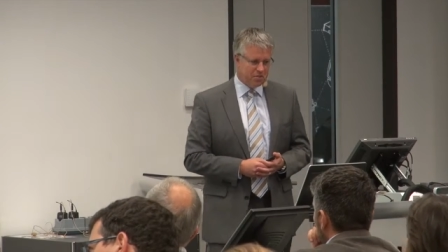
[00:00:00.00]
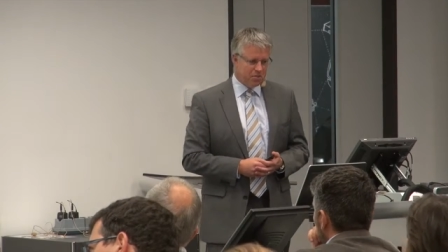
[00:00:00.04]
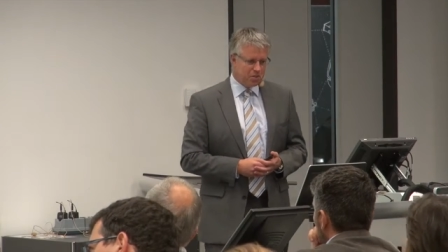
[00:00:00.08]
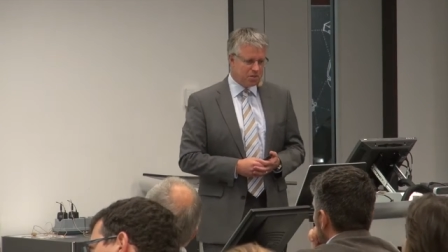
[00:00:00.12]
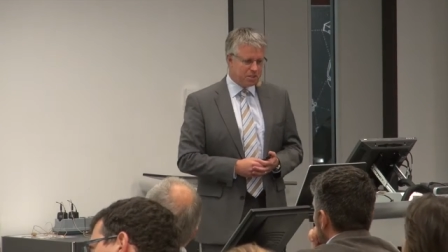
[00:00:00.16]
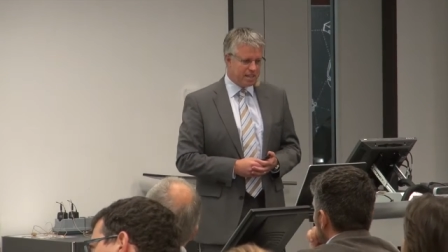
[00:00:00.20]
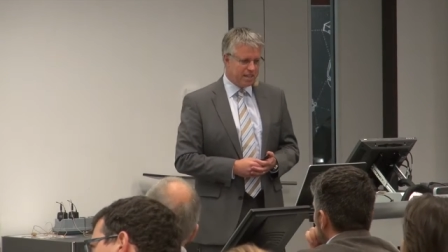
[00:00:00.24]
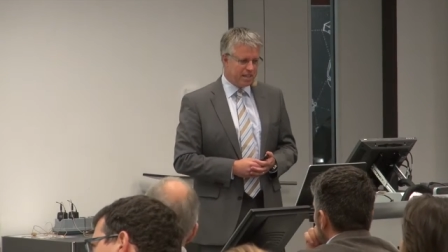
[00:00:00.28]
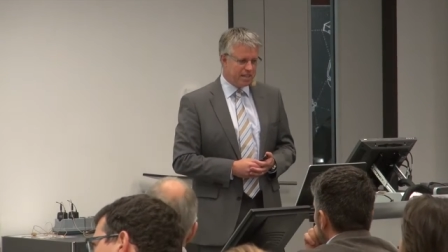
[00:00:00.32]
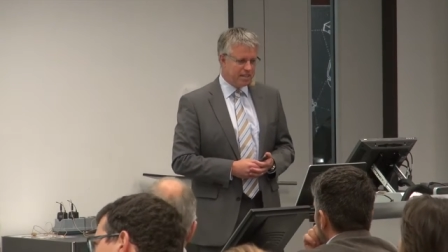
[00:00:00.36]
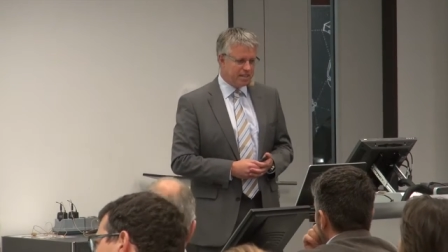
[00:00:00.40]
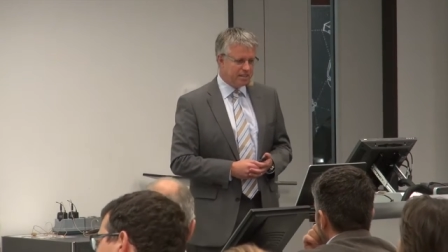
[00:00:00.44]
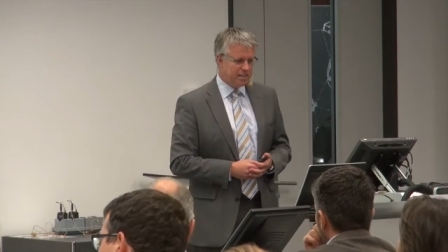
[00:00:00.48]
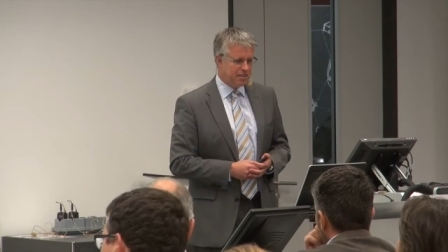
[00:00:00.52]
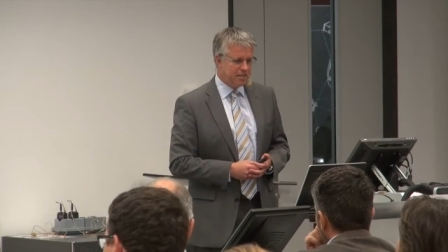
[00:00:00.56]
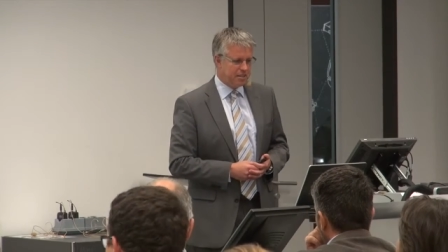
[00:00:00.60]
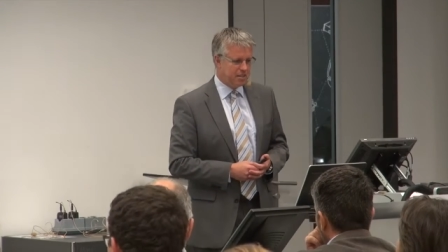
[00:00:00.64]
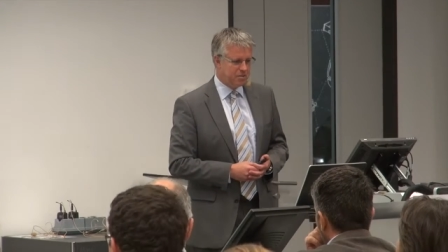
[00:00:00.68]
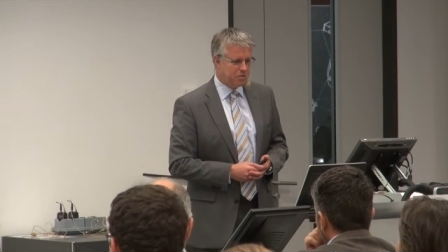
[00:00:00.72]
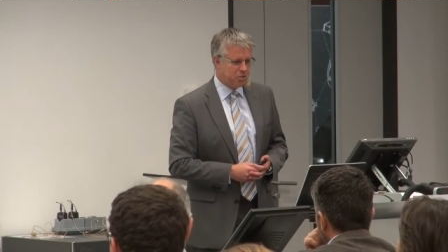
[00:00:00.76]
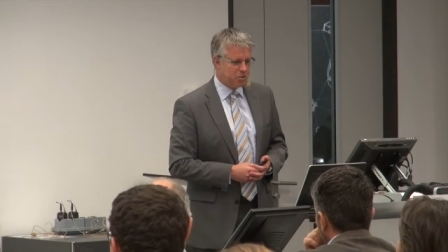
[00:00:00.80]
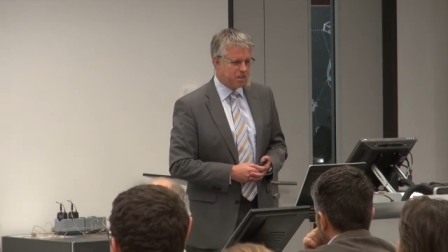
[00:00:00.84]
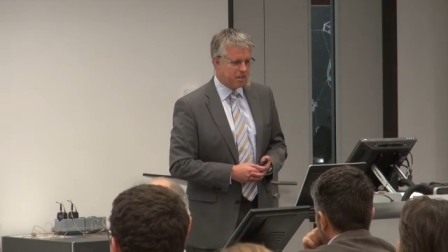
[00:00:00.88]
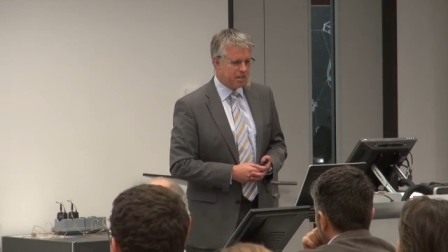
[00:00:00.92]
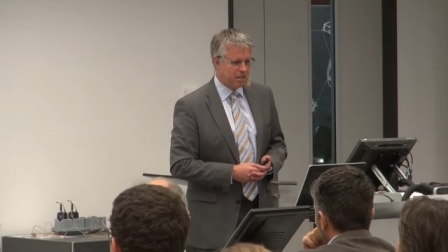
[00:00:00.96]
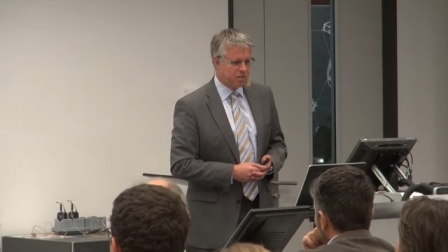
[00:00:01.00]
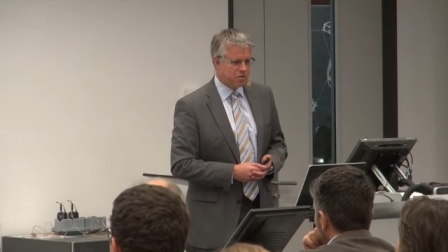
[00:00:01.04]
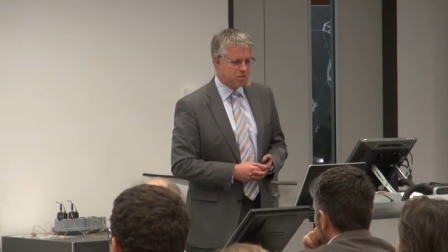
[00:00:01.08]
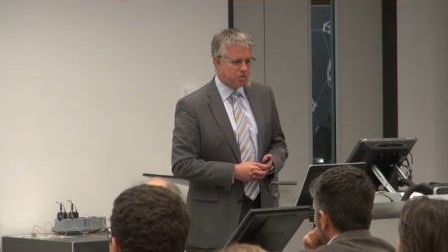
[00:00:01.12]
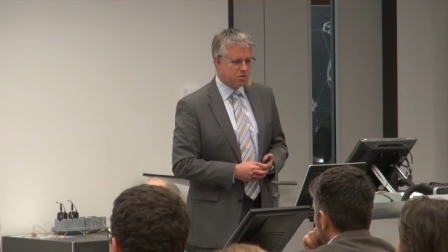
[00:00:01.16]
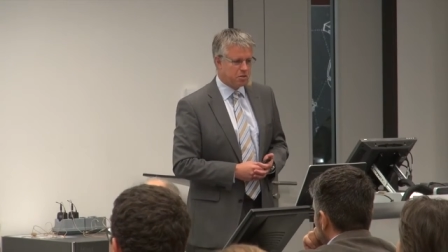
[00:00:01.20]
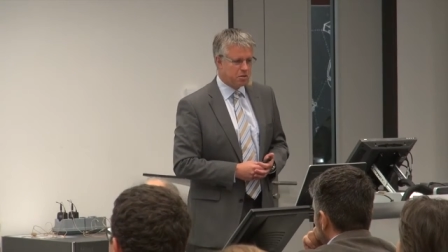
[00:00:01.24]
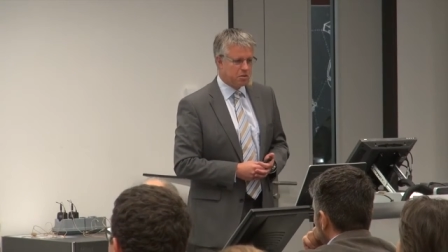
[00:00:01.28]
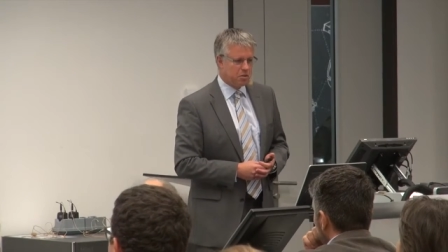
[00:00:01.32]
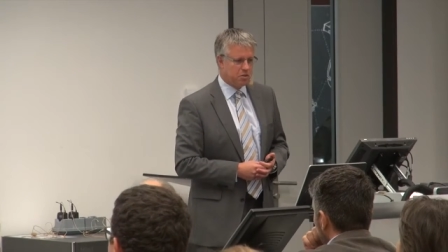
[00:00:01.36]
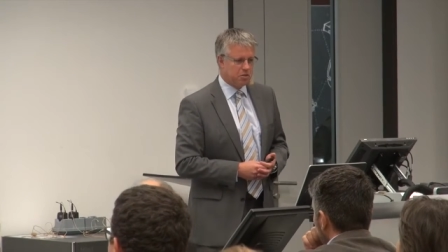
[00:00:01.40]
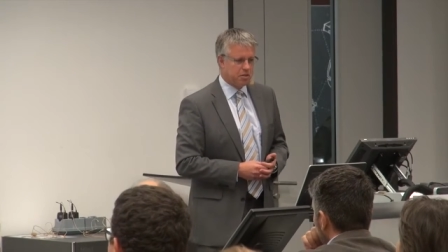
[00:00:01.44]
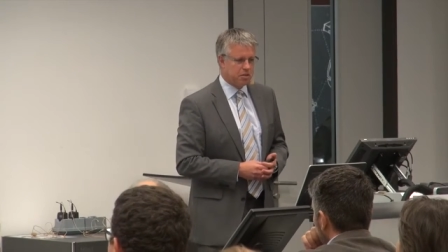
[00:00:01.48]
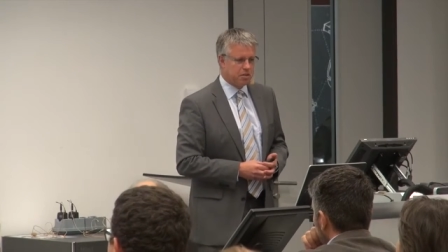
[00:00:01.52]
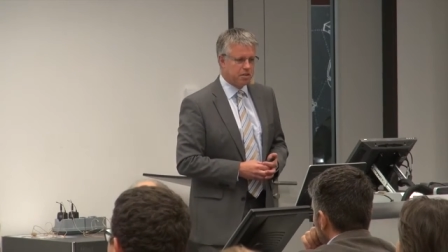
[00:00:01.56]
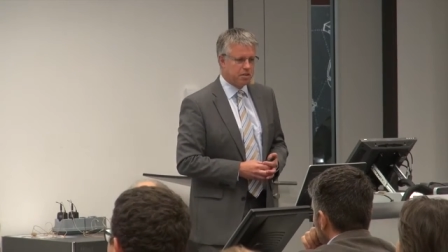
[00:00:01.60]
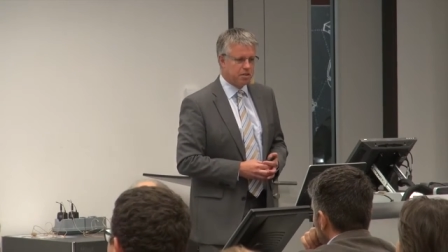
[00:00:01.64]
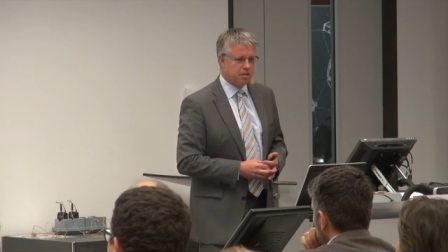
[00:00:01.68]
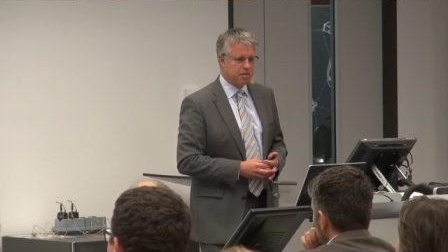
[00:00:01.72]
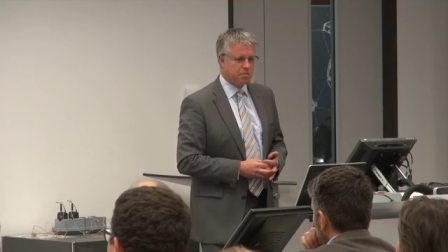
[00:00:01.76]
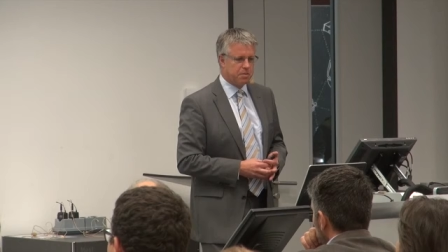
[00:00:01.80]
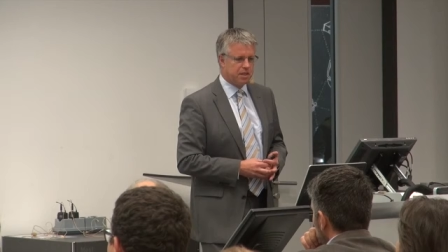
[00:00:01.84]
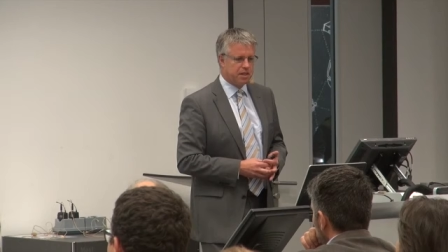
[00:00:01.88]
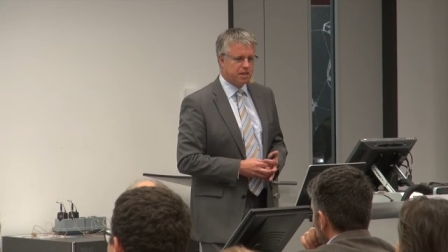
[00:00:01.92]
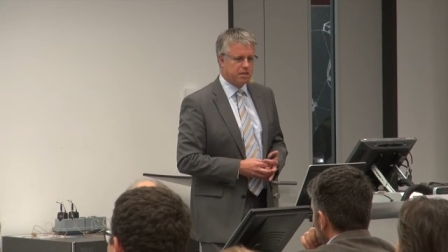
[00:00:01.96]
What I would like to talk
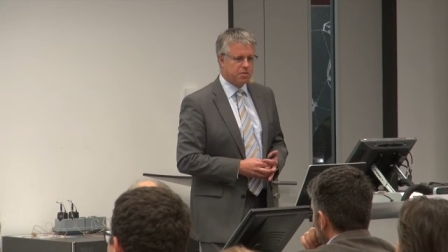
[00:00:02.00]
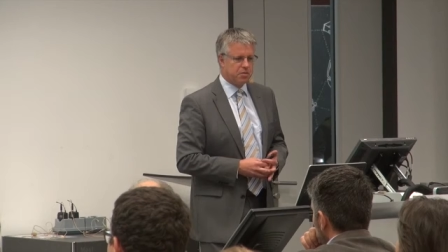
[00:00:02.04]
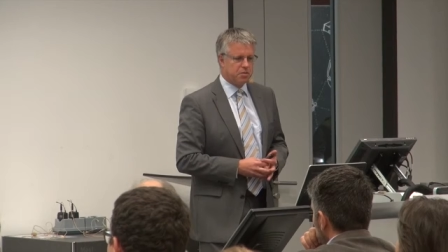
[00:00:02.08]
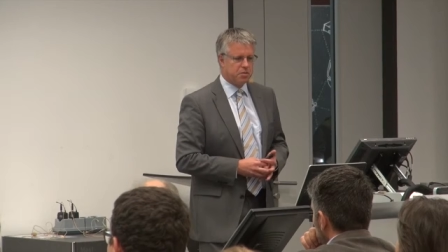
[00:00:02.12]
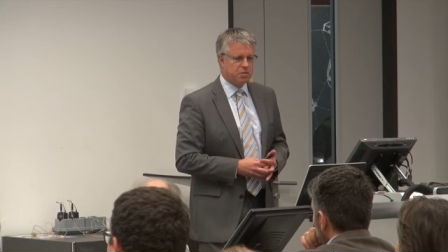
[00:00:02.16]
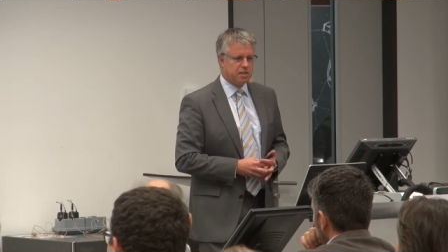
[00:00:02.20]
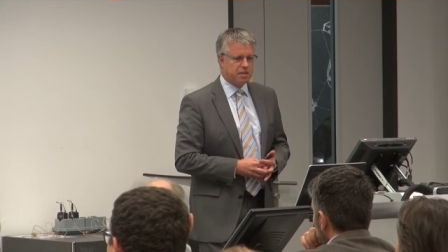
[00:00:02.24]
about